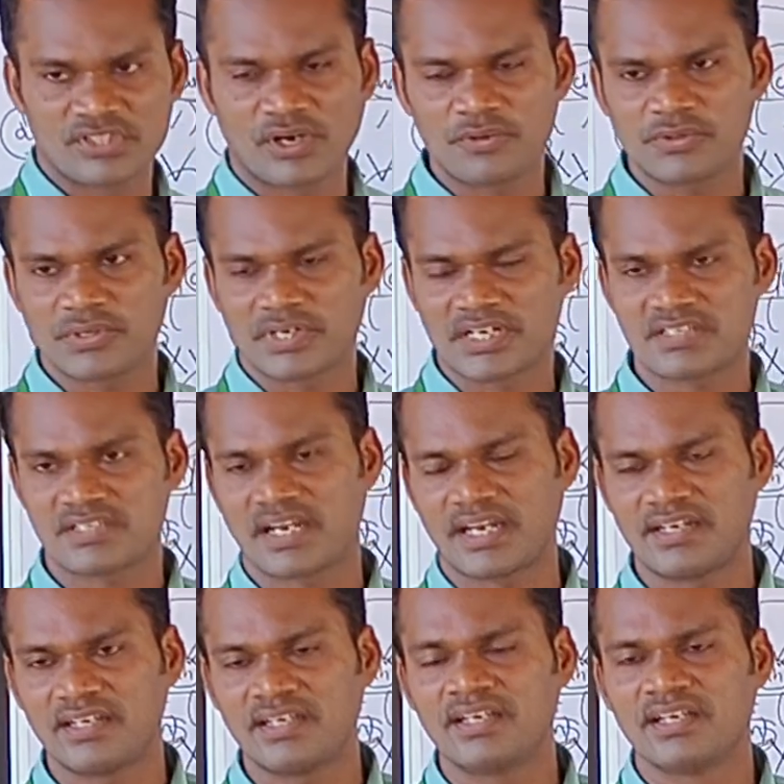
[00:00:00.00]
is how to
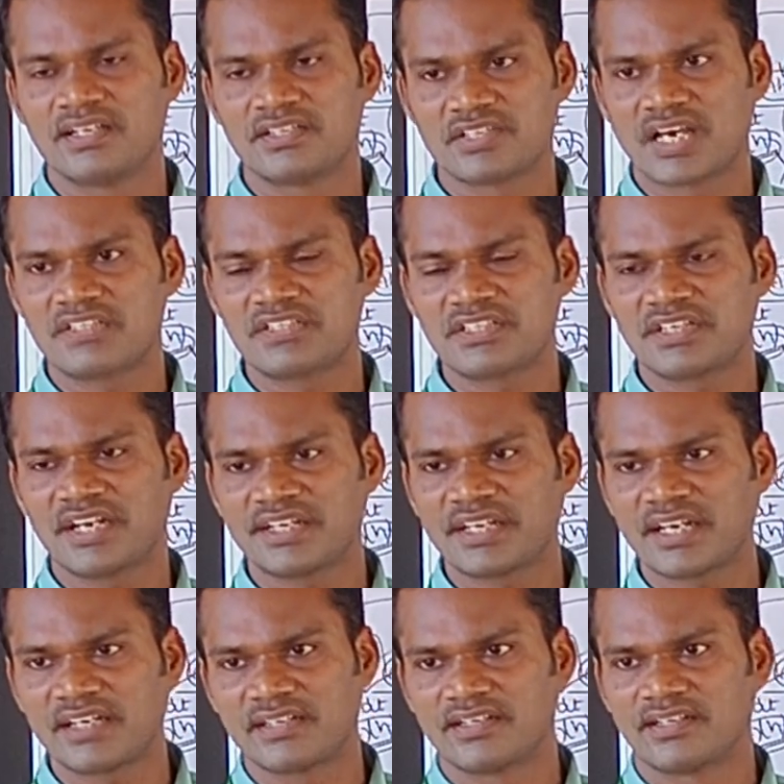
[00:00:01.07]
understand charging rate
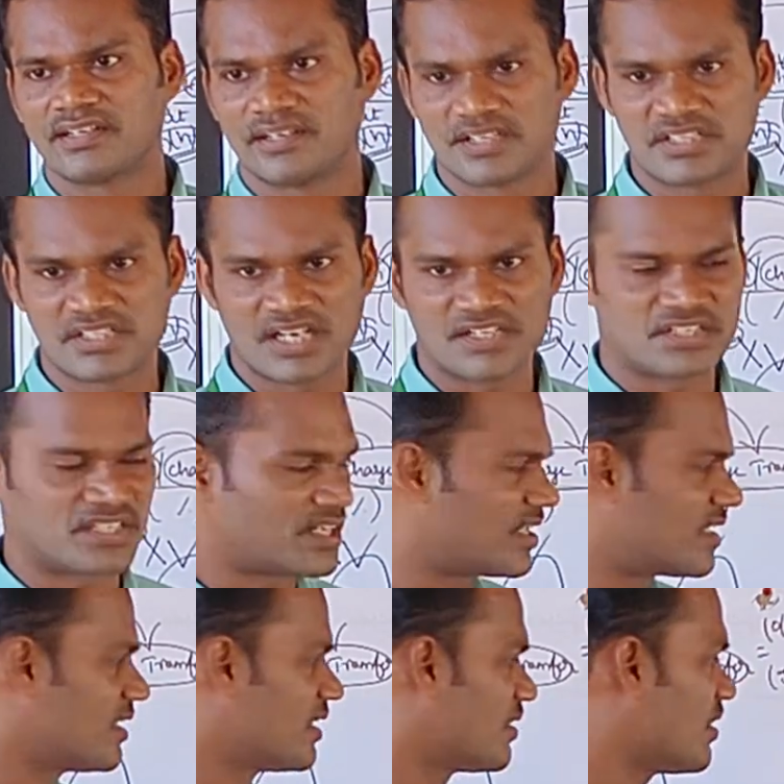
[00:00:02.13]
and discharging
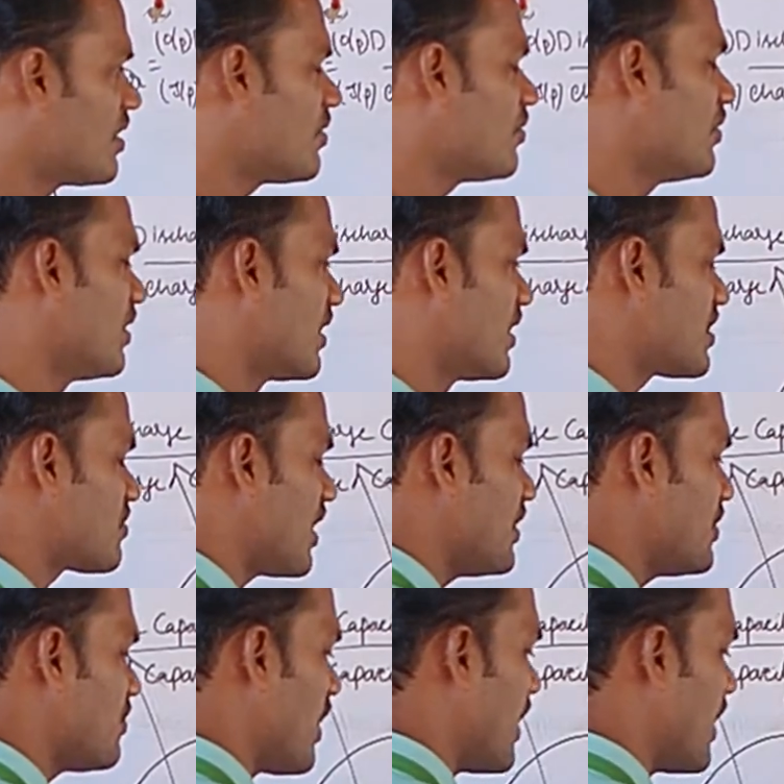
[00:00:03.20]
rate. Now let's try to